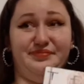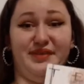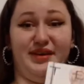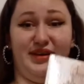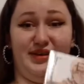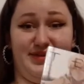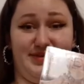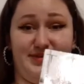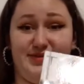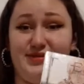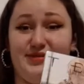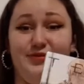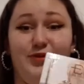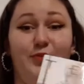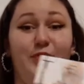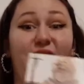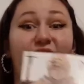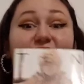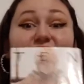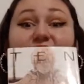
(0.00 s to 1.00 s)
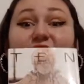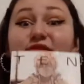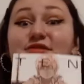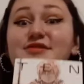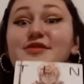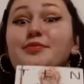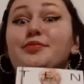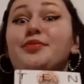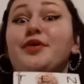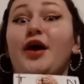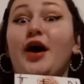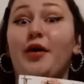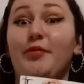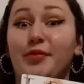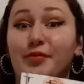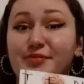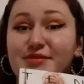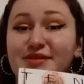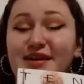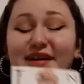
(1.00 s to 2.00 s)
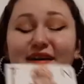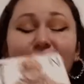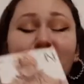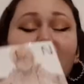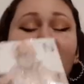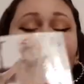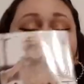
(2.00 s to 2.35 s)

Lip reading: Because we might have some problems there.